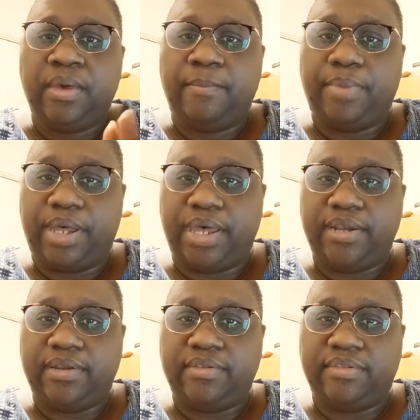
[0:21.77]

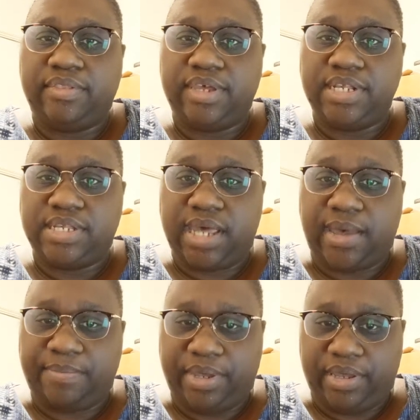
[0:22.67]
But this
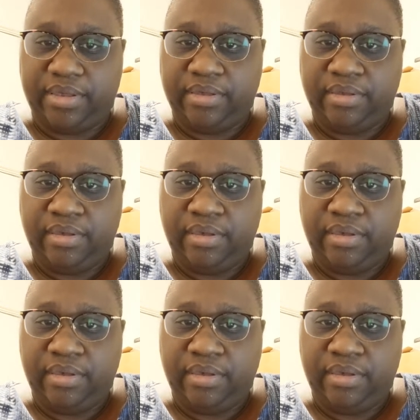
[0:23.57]
topic